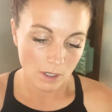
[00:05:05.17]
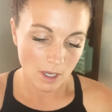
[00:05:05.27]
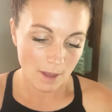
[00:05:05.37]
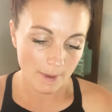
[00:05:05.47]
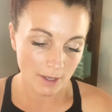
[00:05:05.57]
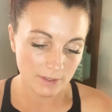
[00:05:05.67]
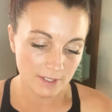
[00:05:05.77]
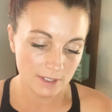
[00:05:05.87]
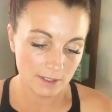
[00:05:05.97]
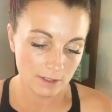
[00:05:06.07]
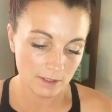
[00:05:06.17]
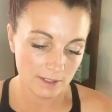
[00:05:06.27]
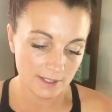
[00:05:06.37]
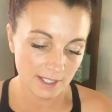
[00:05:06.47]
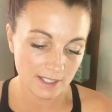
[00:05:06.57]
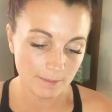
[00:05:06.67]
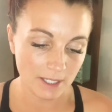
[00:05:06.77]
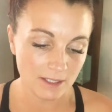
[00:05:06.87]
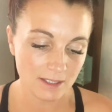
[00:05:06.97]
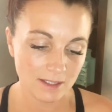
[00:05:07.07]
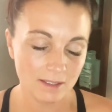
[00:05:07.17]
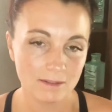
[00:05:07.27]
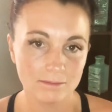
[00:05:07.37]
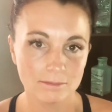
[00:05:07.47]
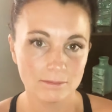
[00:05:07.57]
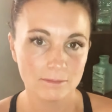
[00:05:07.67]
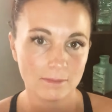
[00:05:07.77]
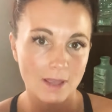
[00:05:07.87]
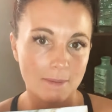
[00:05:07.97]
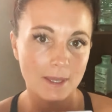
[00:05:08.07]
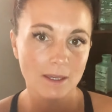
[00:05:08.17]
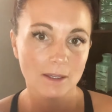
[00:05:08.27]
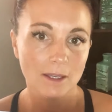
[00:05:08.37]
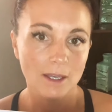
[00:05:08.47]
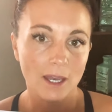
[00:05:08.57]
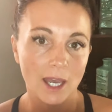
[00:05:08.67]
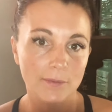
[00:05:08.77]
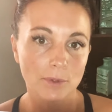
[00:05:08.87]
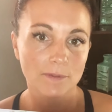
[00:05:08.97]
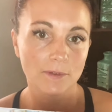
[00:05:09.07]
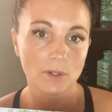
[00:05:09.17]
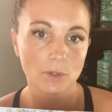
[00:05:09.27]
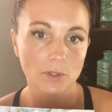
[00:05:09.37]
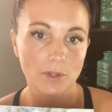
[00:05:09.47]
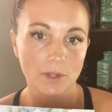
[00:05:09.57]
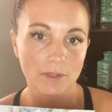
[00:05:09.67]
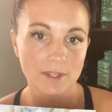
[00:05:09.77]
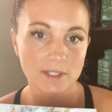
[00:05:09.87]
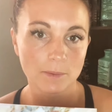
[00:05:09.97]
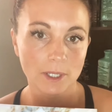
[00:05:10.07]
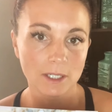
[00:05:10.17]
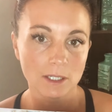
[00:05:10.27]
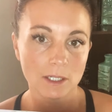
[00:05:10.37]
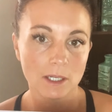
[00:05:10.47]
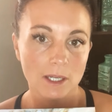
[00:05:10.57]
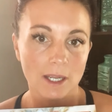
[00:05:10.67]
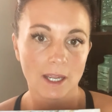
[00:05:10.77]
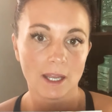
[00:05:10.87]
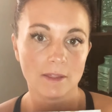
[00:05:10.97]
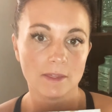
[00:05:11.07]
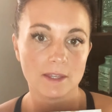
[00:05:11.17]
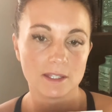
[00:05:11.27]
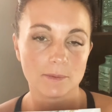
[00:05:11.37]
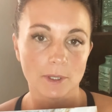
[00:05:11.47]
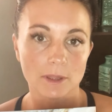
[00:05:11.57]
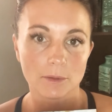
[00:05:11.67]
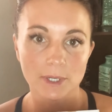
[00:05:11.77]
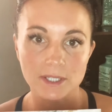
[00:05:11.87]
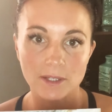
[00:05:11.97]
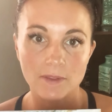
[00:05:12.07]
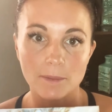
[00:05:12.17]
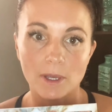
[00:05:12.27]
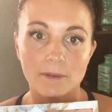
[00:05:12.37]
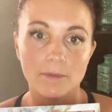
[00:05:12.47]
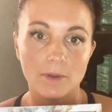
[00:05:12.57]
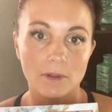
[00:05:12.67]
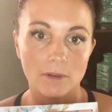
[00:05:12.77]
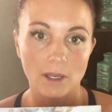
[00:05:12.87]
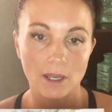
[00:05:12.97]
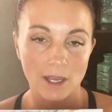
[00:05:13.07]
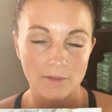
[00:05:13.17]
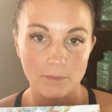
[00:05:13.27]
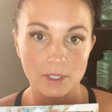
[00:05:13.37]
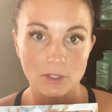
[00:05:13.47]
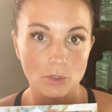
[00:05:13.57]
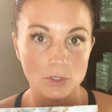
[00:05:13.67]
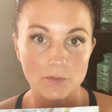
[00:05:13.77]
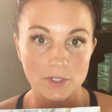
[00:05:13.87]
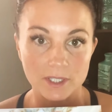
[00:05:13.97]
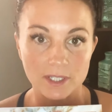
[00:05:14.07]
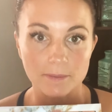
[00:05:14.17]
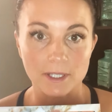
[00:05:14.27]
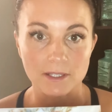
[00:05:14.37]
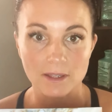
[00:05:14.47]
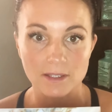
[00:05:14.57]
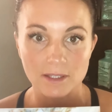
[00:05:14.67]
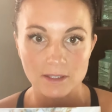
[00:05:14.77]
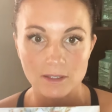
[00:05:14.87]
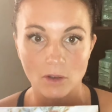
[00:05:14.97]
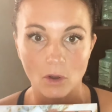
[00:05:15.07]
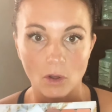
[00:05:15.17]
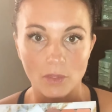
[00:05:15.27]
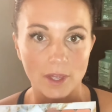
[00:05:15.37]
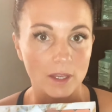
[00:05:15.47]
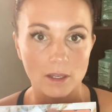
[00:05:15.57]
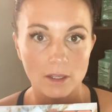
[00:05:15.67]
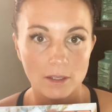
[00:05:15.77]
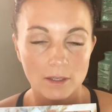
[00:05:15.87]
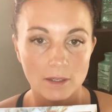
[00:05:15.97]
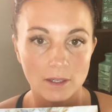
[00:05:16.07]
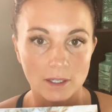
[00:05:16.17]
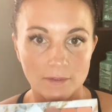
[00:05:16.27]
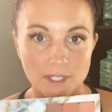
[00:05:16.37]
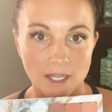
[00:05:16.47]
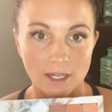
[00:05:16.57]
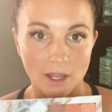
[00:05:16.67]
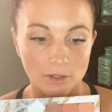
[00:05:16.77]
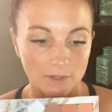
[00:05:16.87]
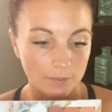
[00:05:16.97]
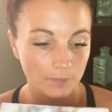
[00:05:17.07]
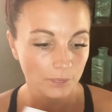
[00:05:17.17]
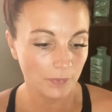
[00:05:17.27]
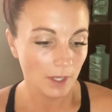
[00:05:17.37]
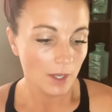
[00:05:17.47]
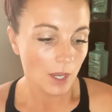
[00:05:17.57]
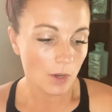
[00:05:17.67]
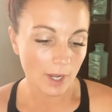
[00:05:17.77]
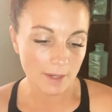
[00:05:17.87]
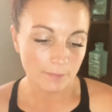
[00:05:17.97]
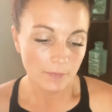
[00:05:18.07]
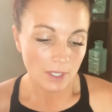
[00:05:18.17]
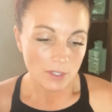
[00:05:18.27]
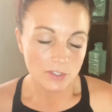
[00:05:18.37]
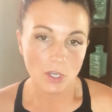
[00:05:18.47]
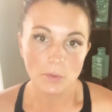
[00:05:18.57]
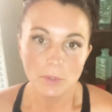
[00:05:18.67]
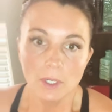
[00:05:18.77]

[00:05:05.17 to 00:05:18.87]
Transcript: about 6 months, maybe. I've refilled this one and this one. The rest of them have been used for 6 months, and this is all that I've taken out of it. Okay, so